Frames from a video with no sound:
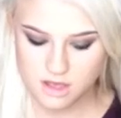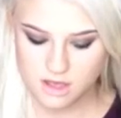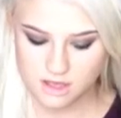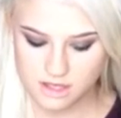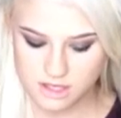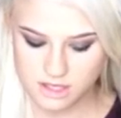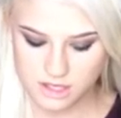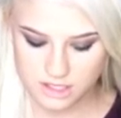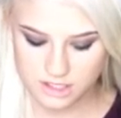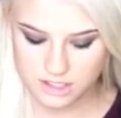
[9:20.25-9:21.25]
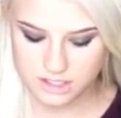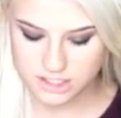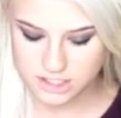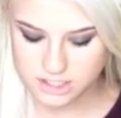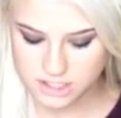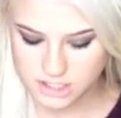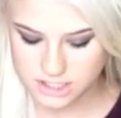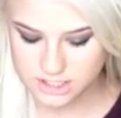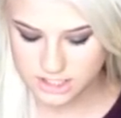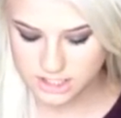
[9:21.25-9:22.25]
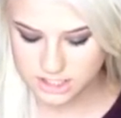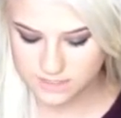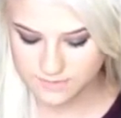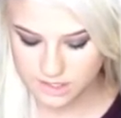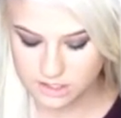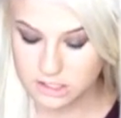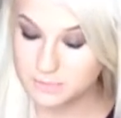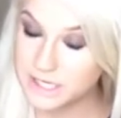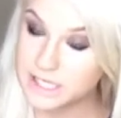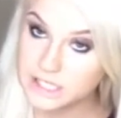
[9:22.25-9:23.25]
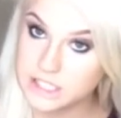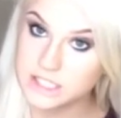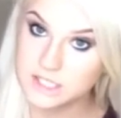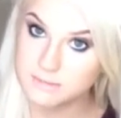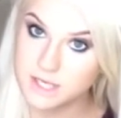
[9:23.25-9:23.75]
and they just looked very appealing to